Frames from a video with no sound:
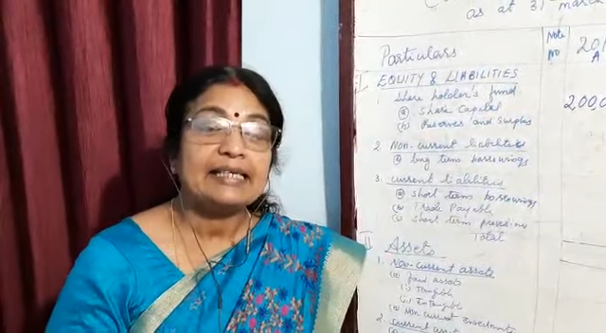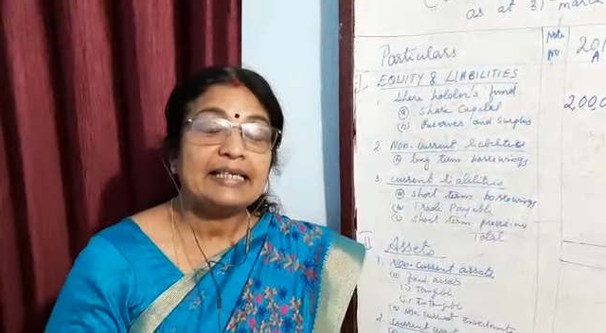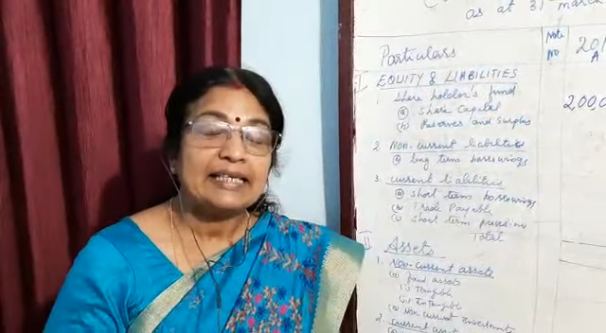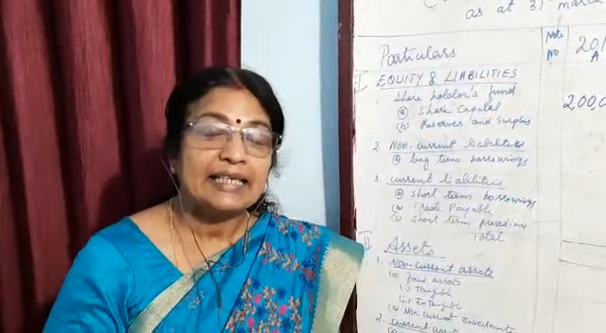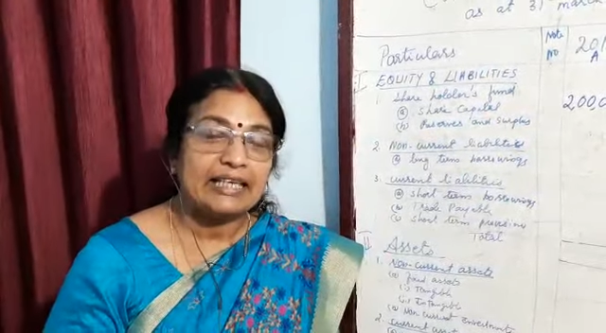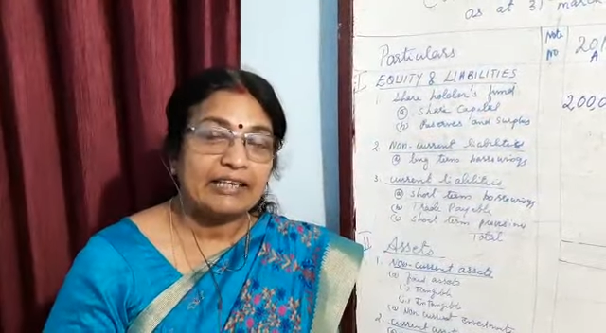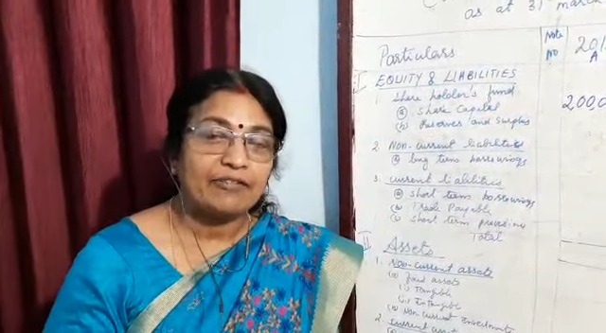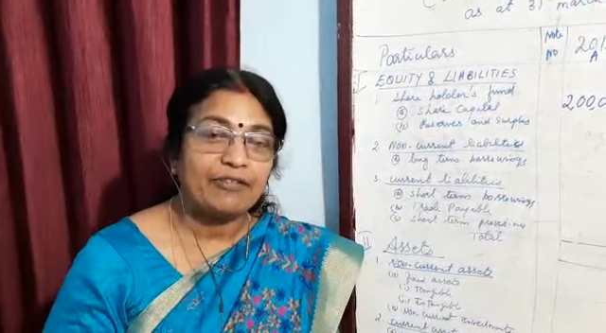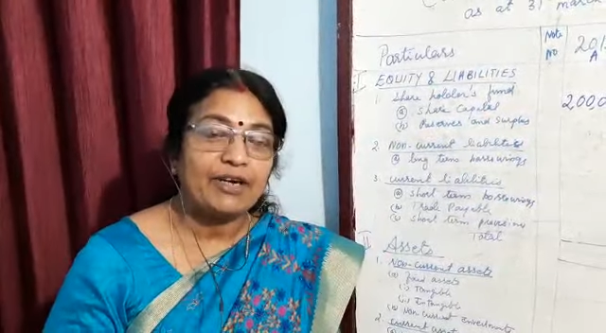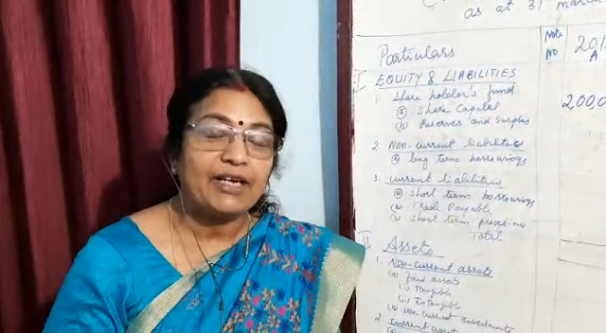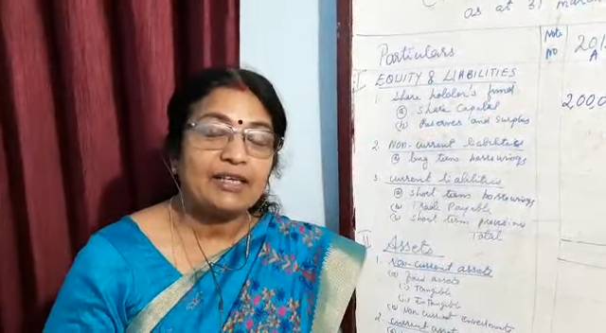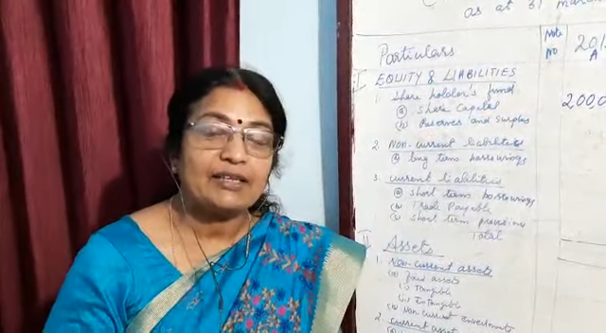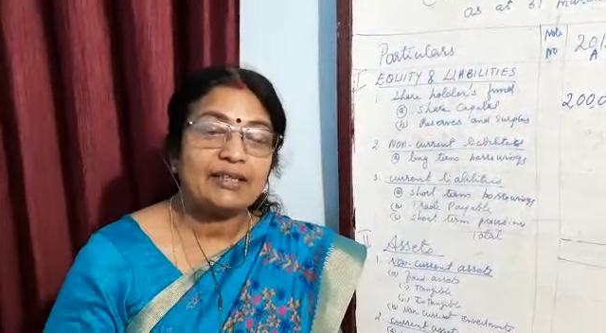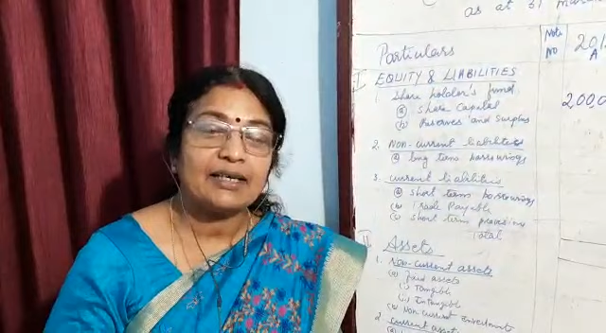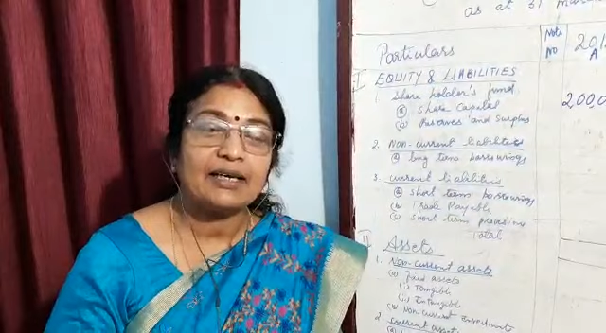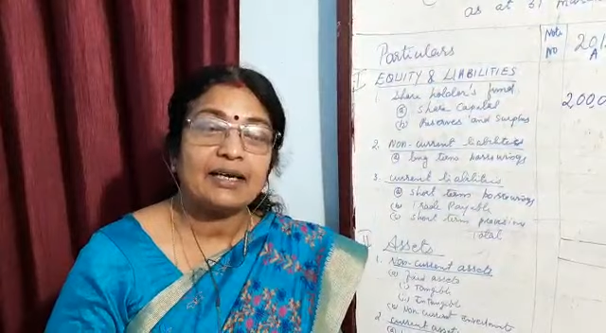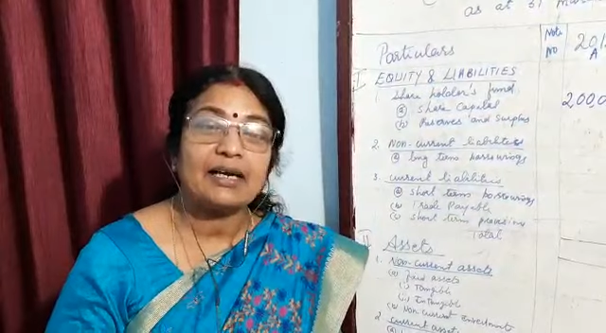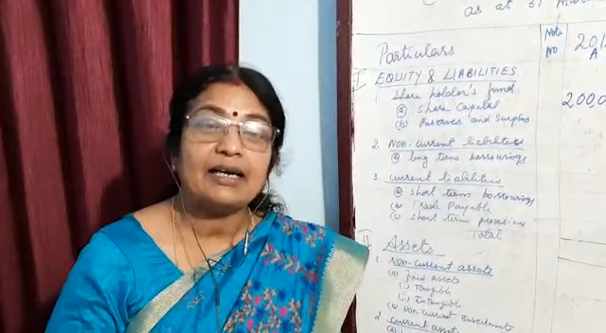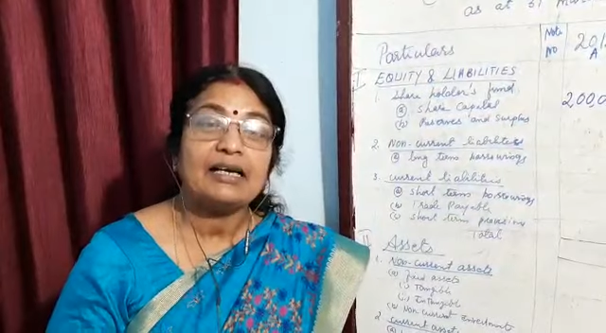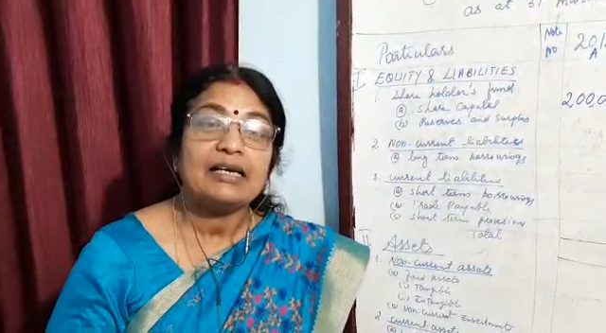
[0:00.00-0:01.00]
given
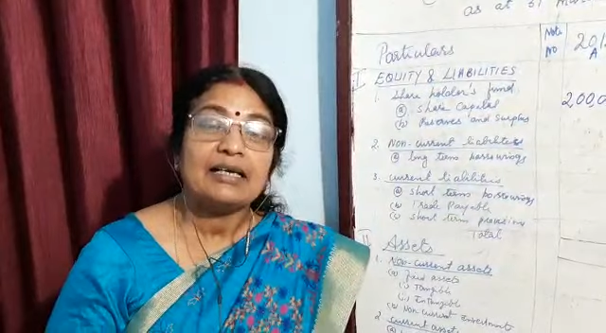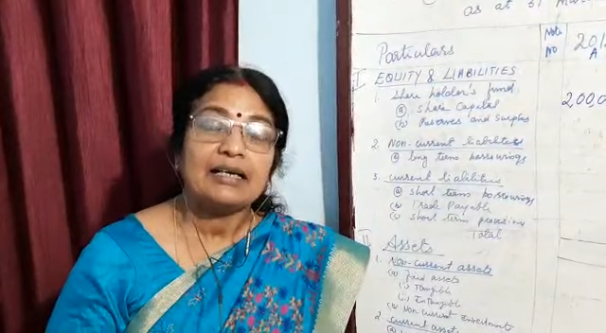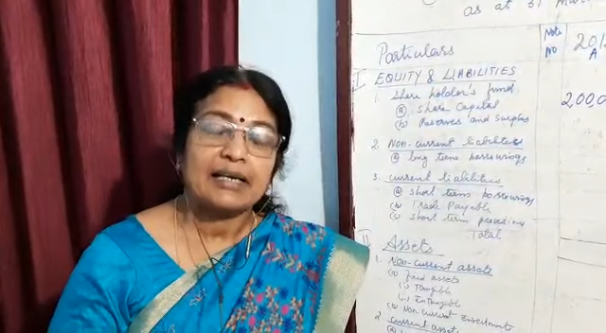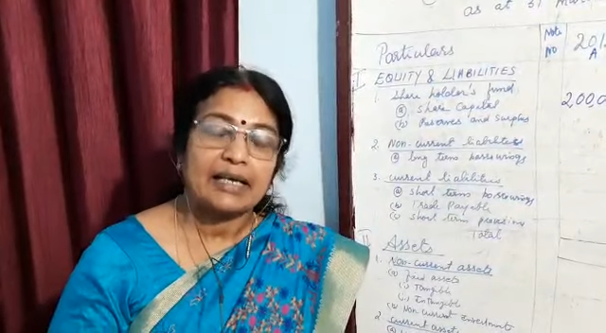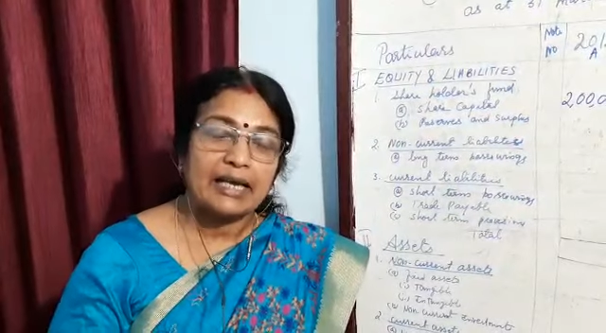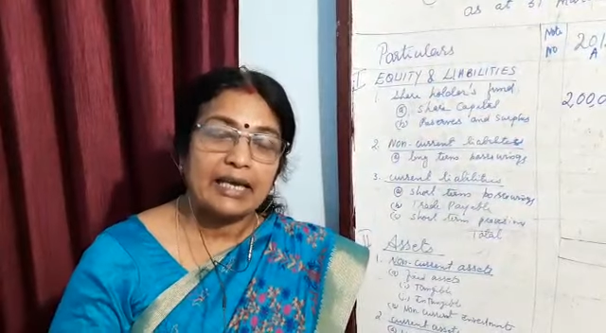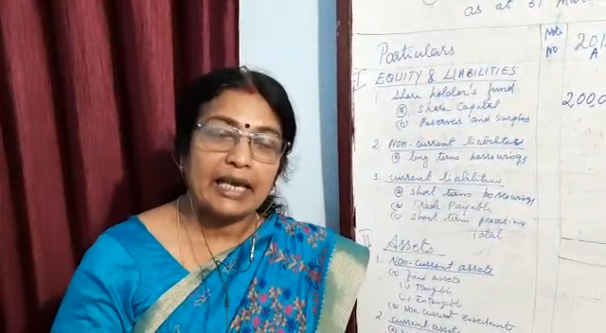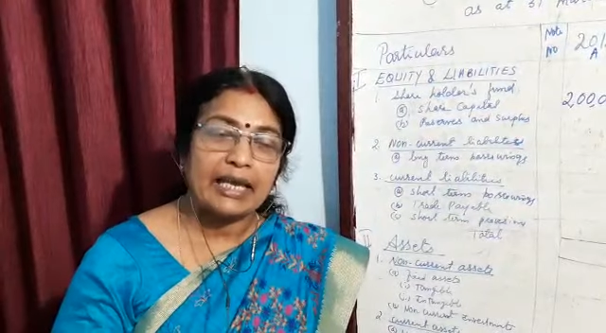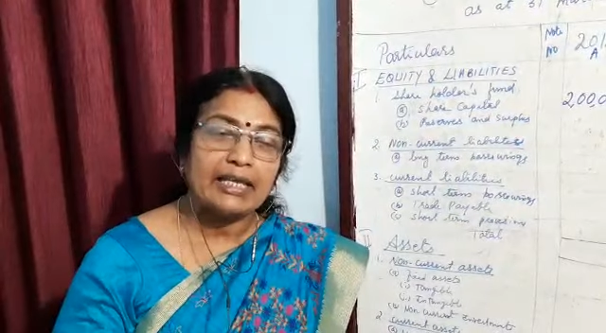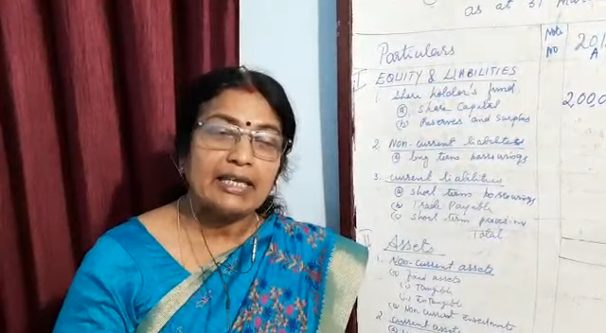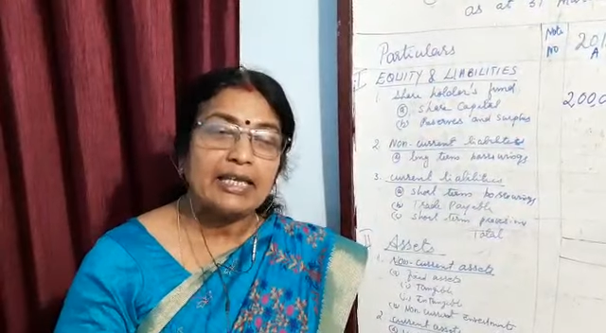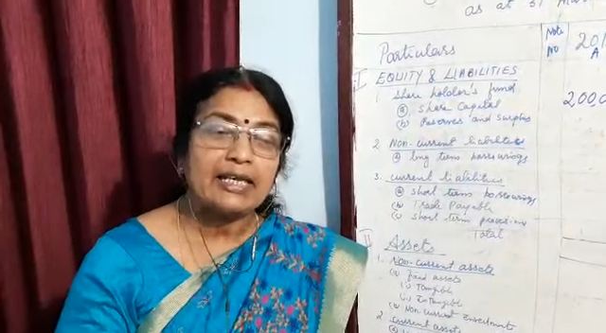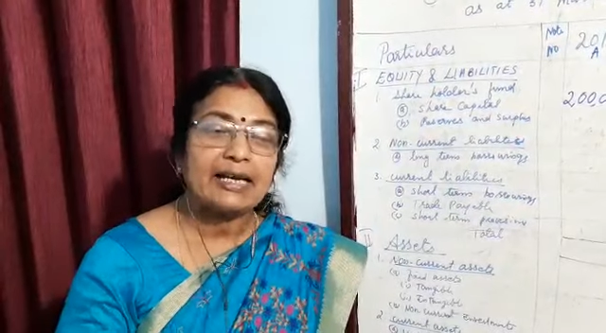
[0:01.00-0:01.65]
the any